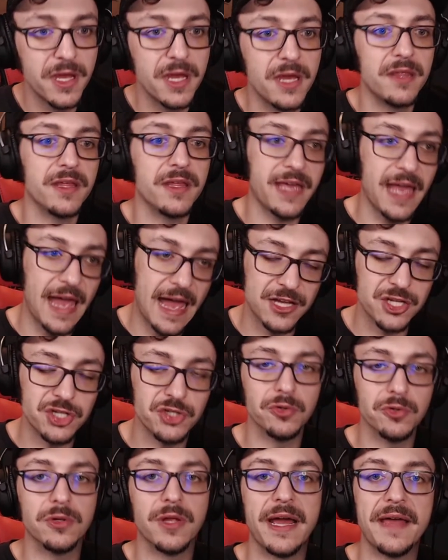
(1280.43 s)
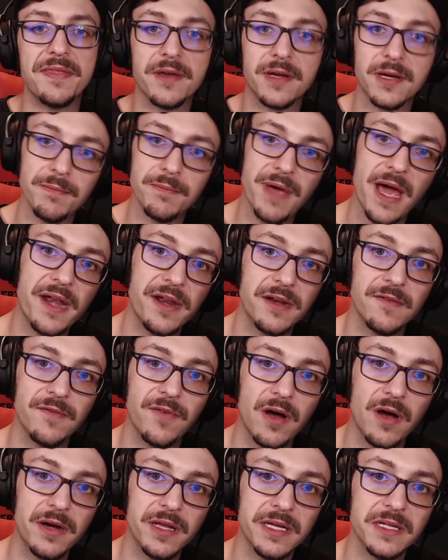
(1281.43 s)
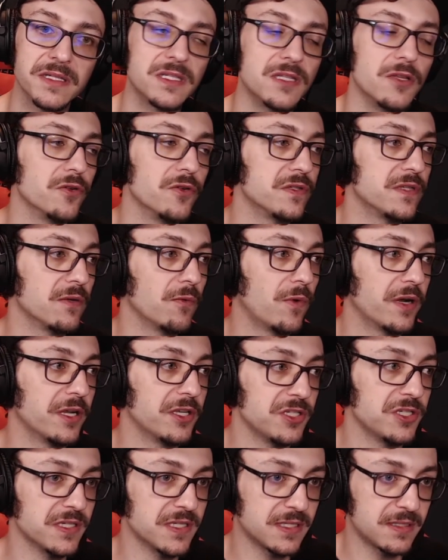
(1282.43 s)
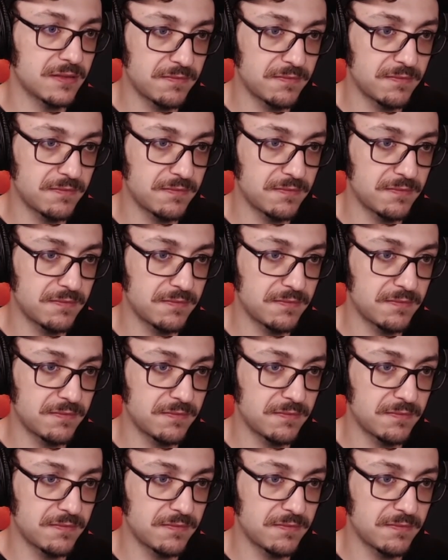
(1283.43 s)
the casual and the competitive audience, those that want to just